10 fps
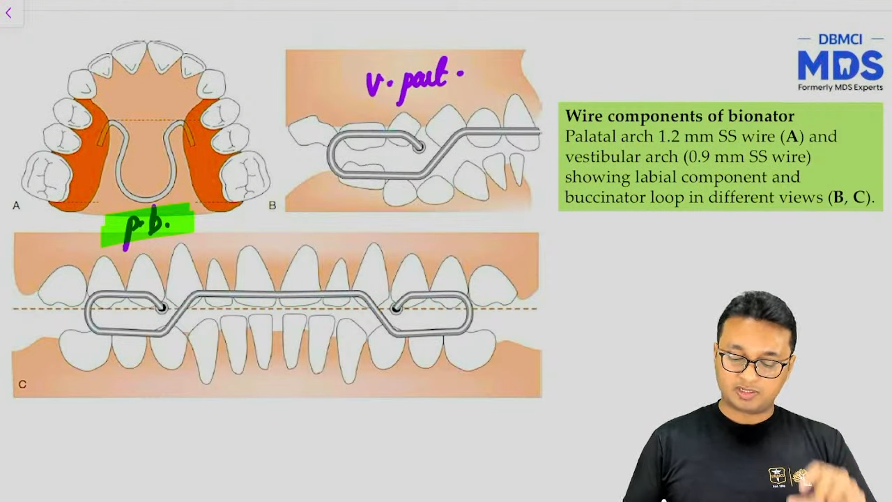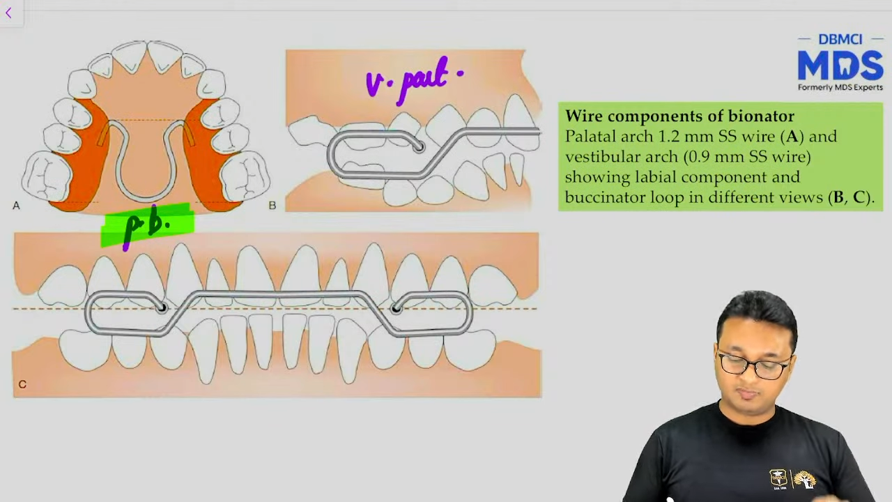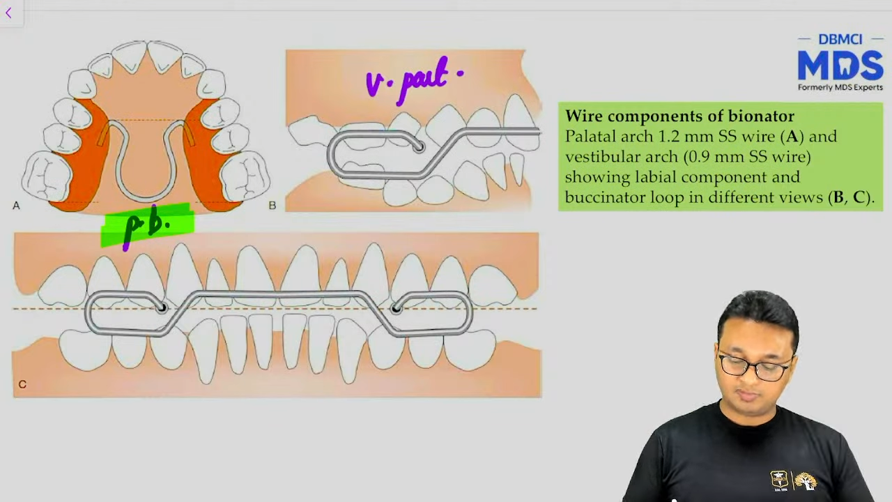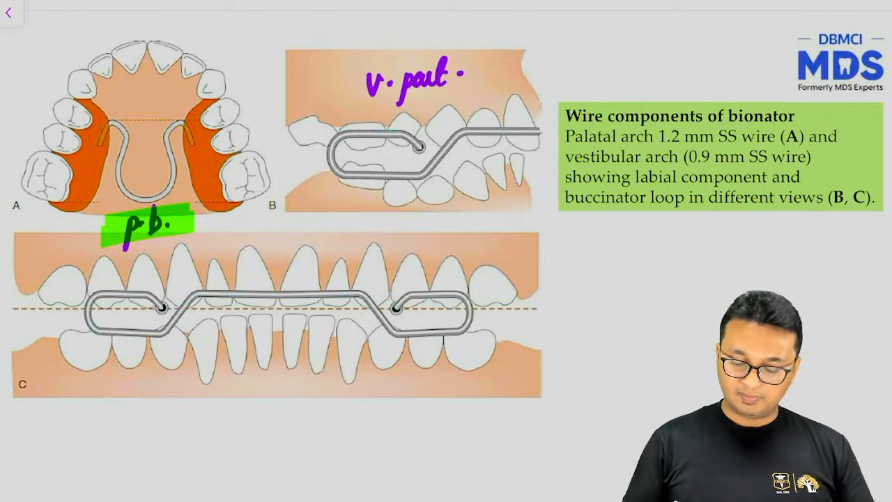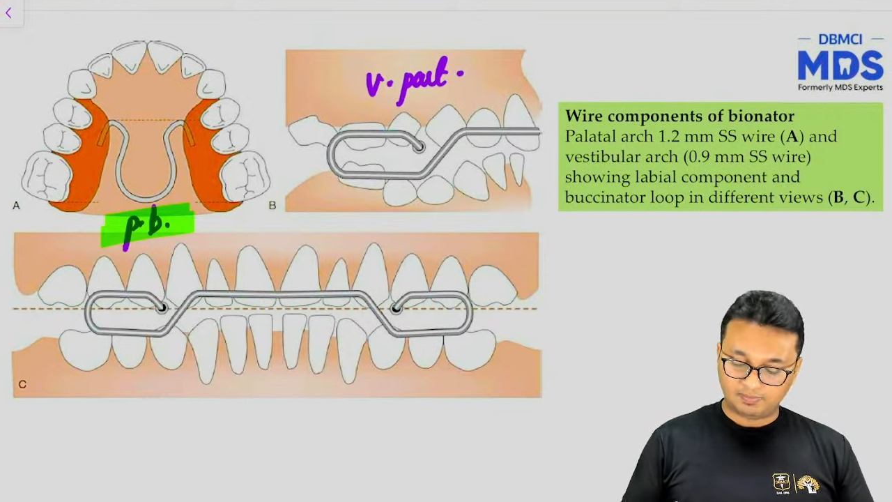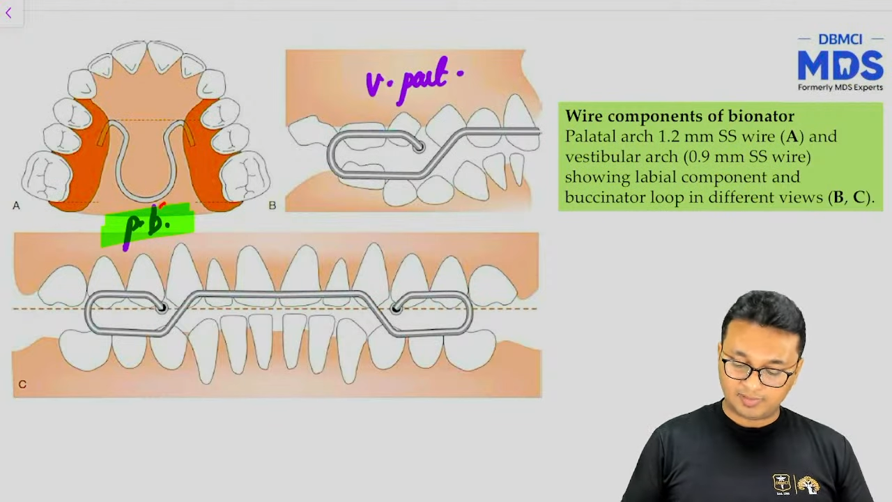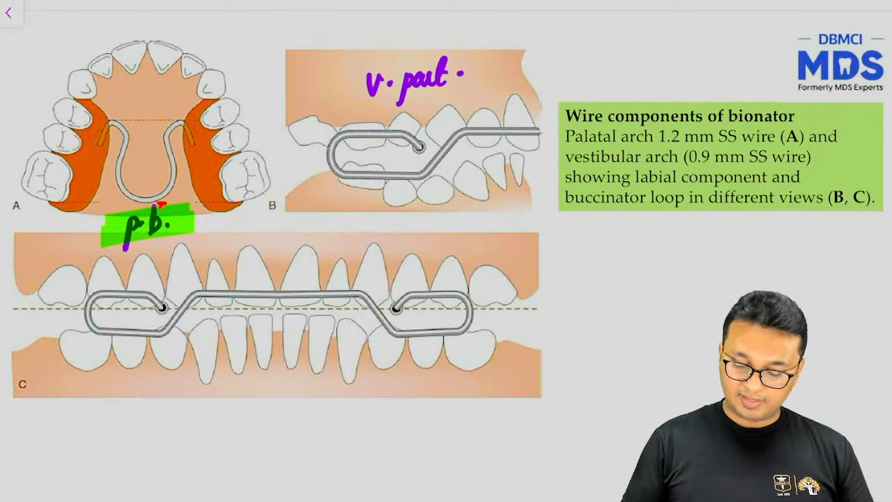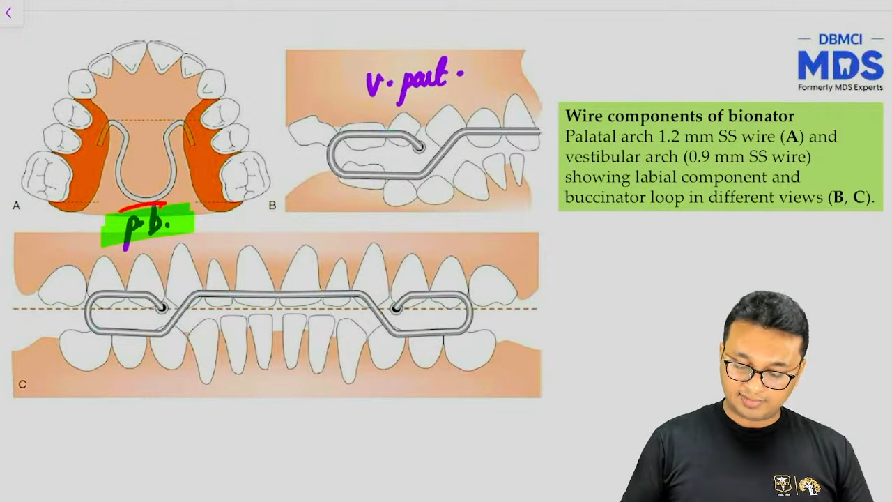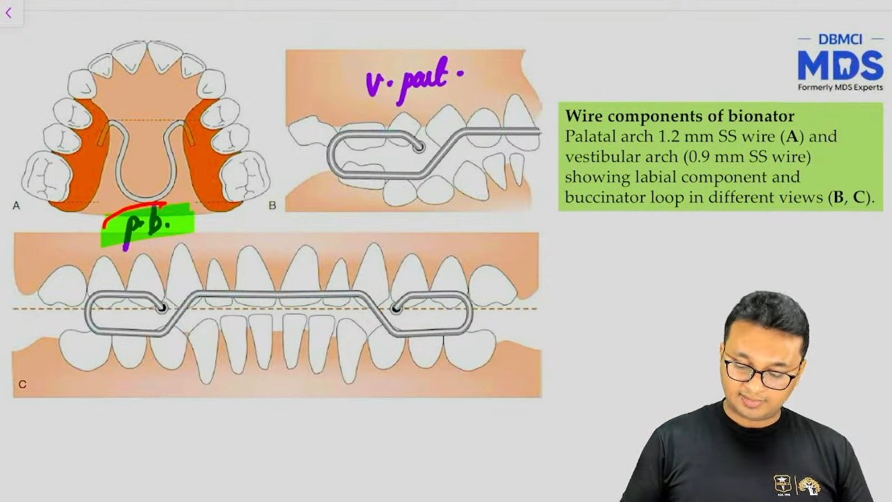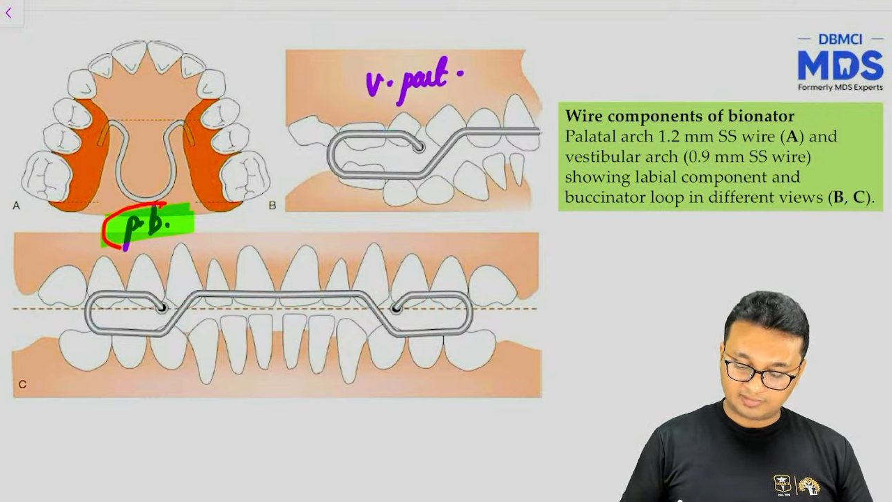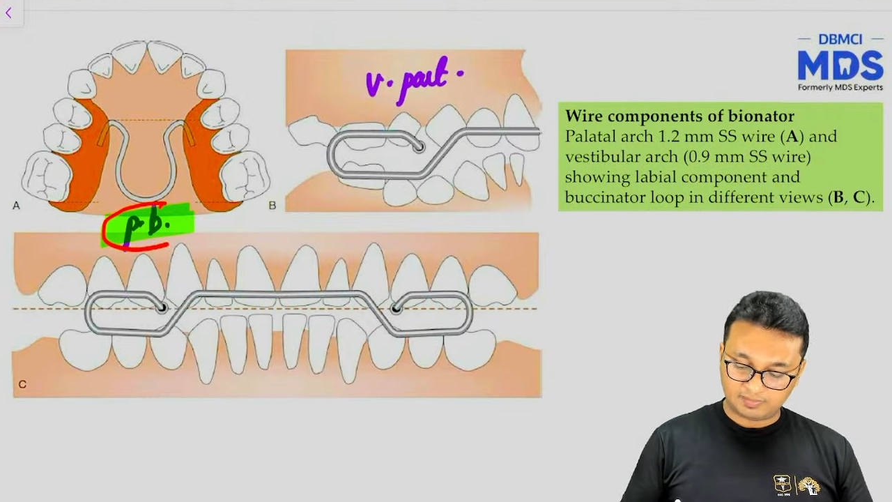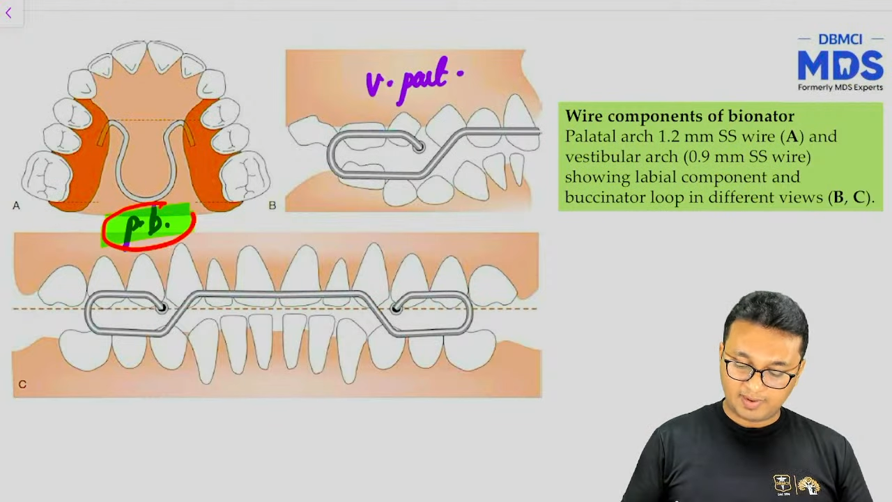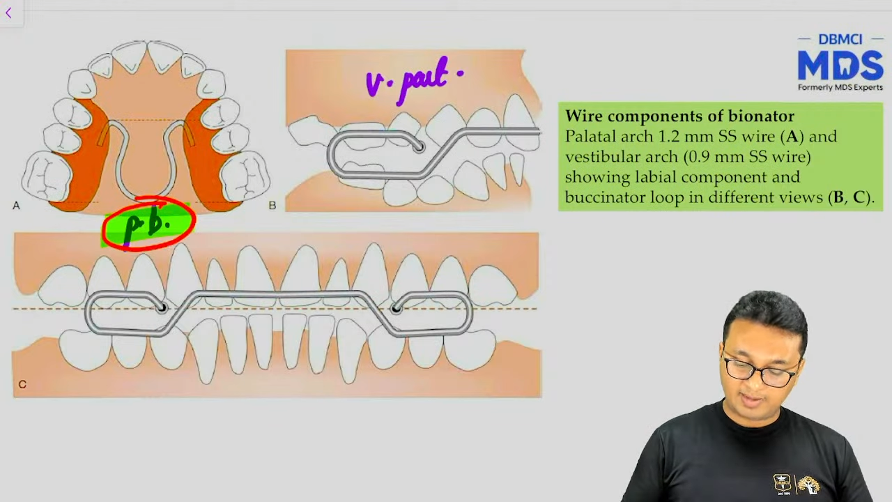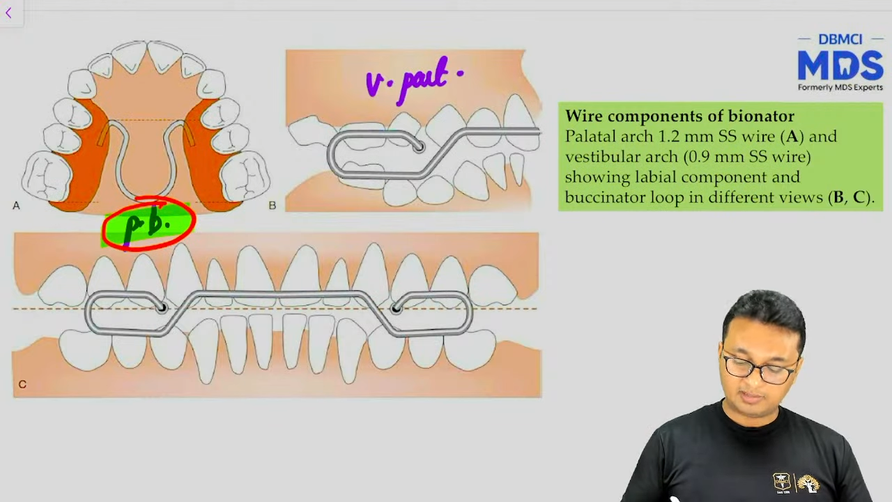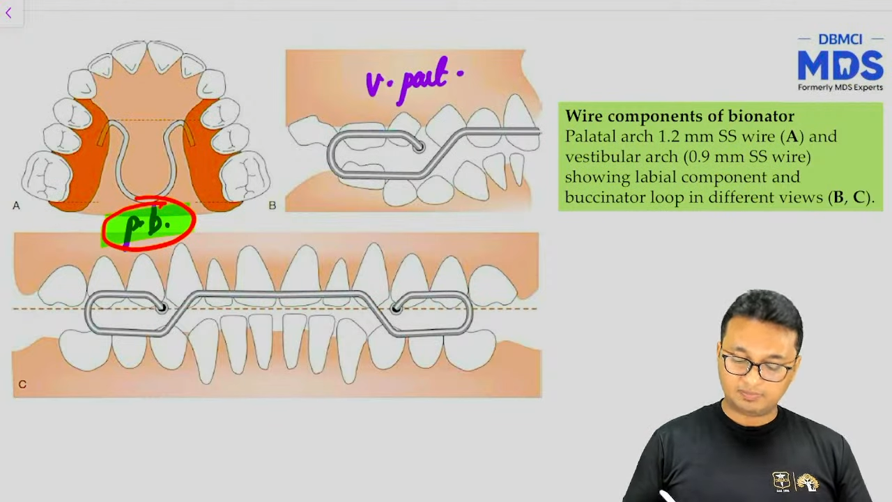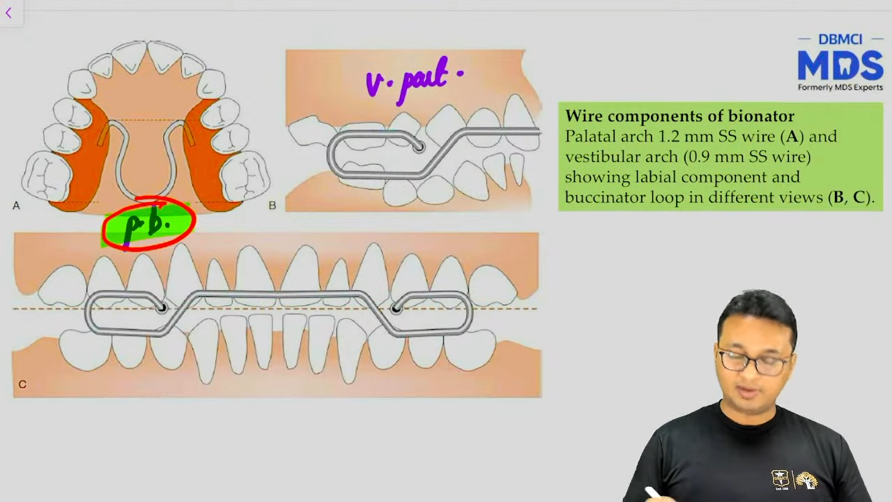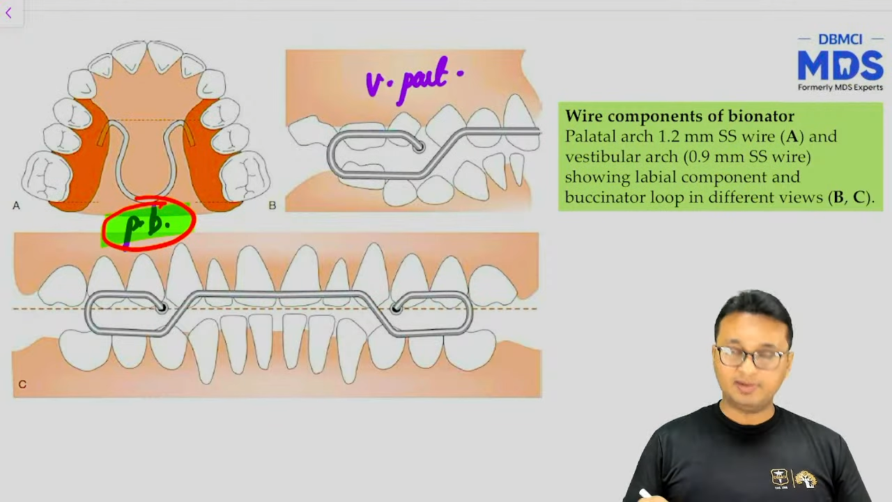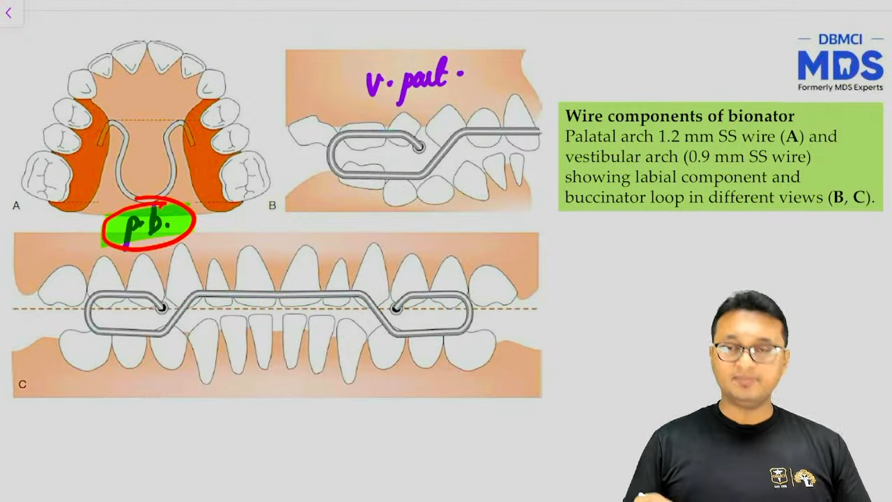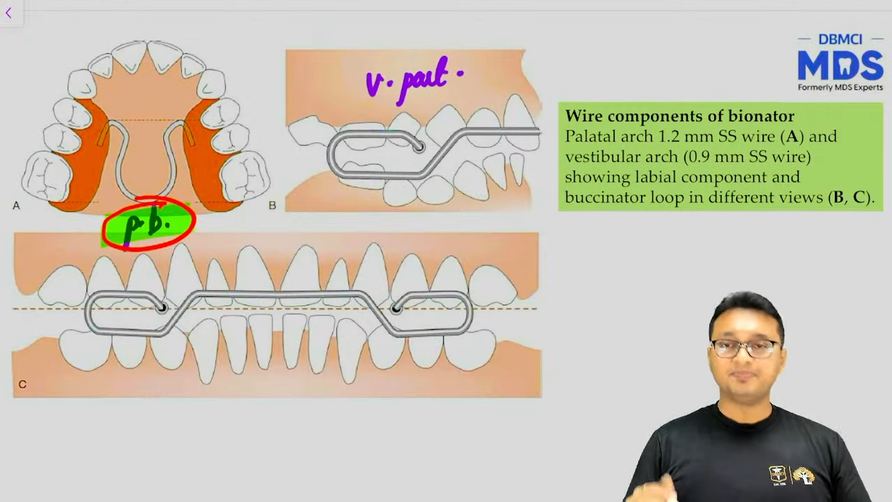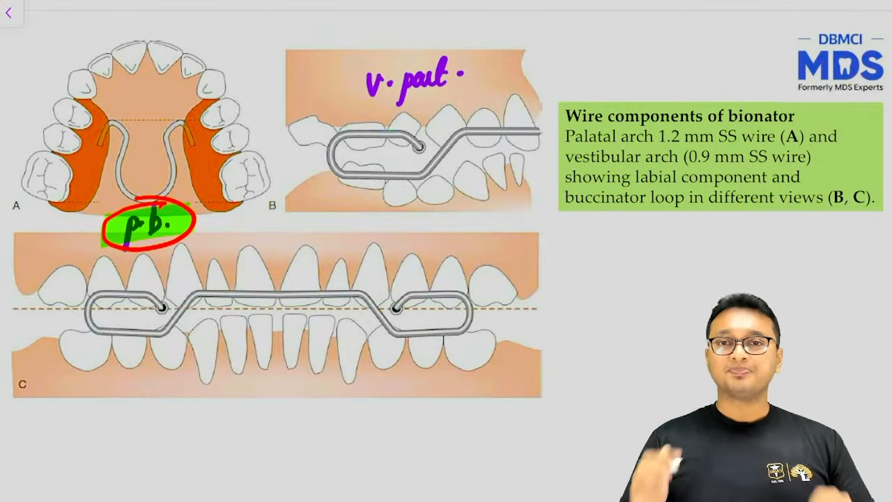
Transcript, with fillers: of the appliance that is a palatal part,